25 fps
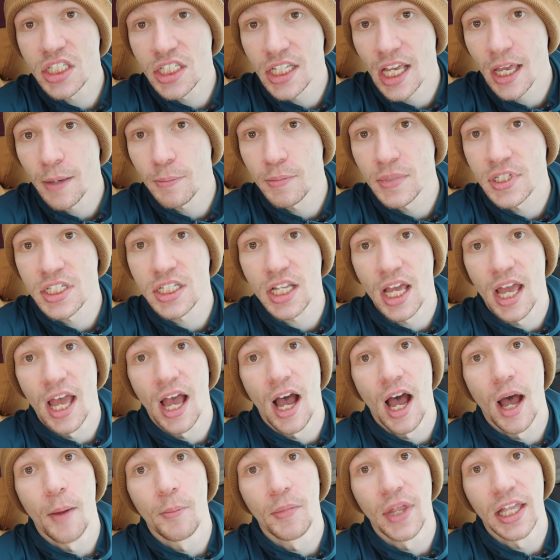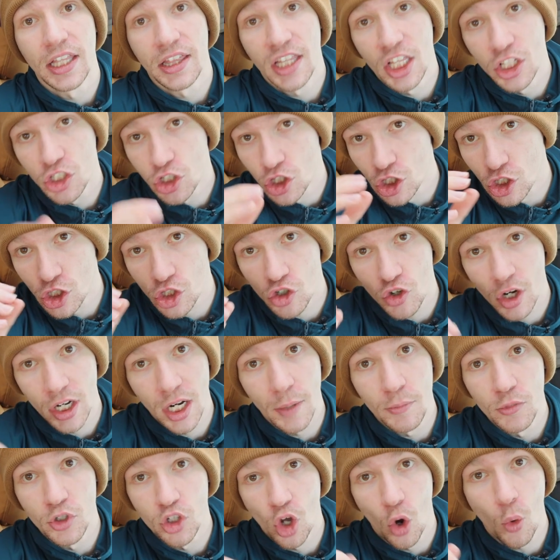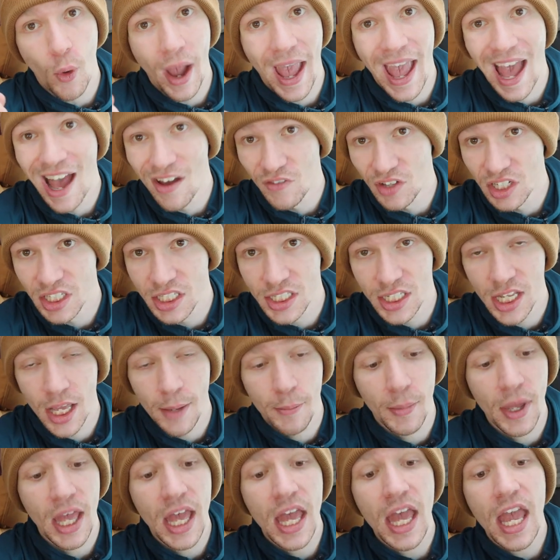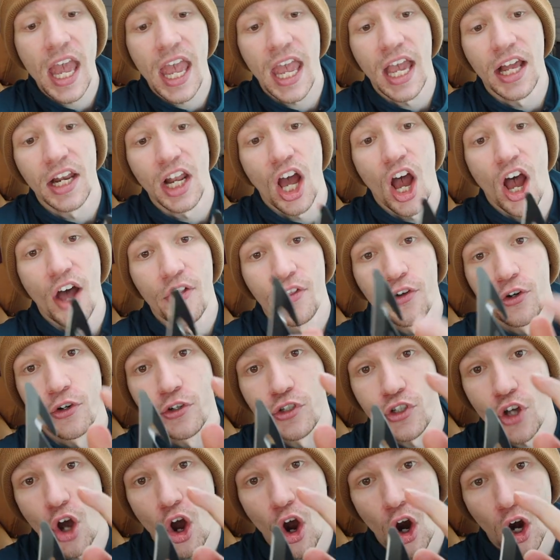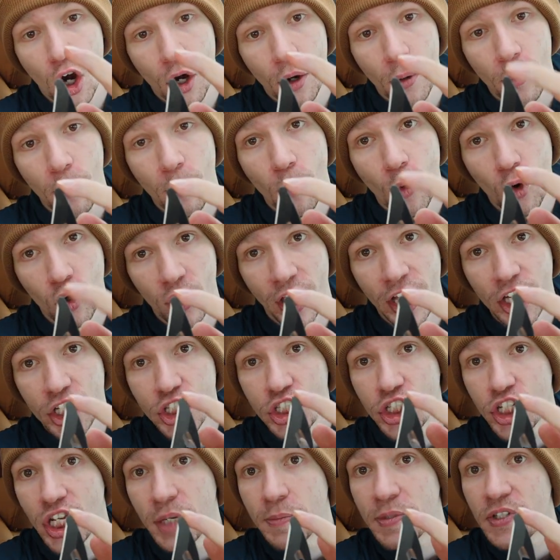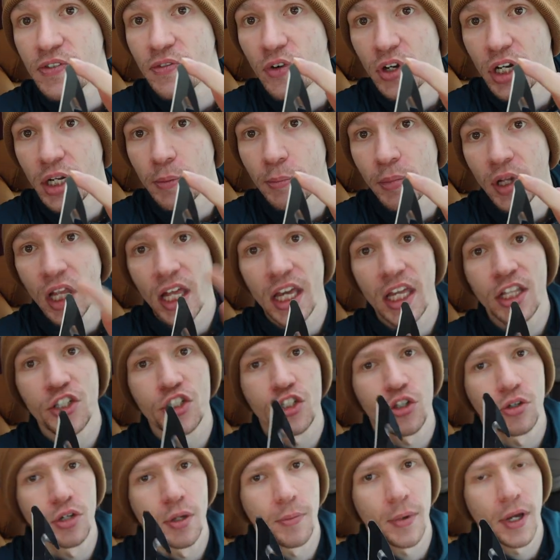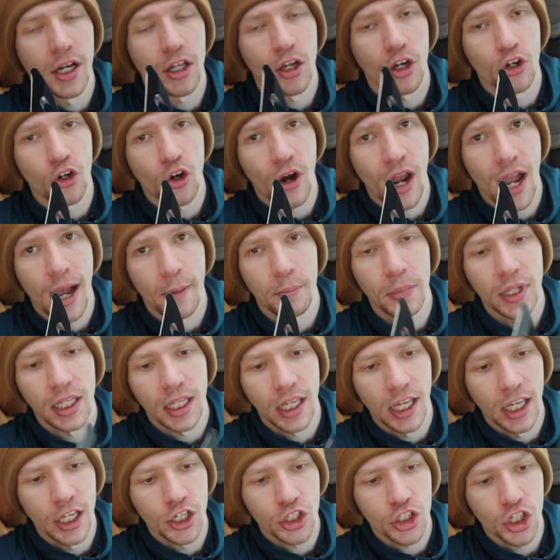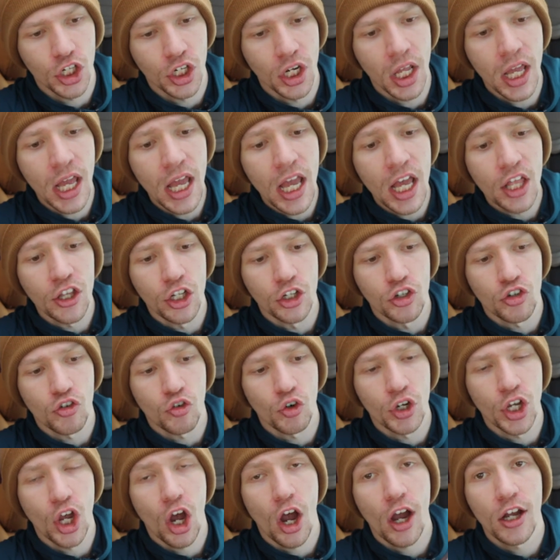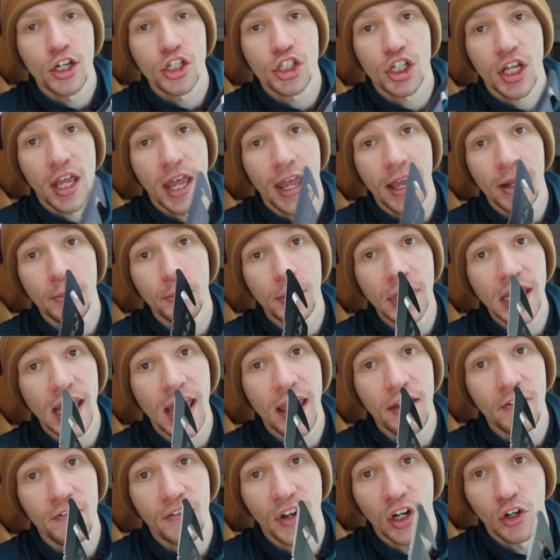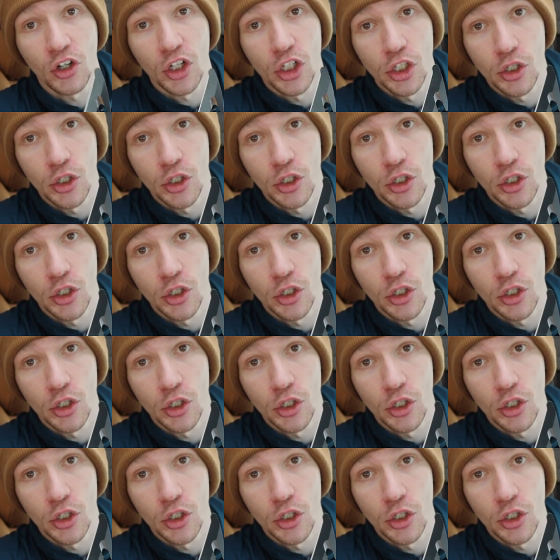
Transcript: tipped, um, like they just straight up don't have a tip, and others are more like sheep's footed blades. So depending on your application, the Triage can be a very